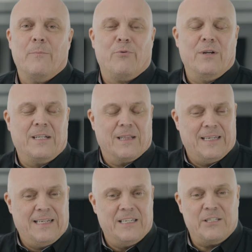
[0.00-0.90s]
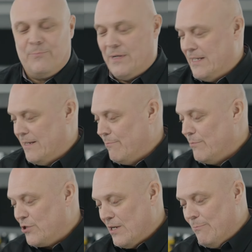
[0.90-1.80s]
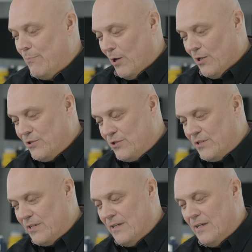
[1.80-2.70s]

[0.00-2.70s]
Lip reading: pre-cleaned, it's been machine polished,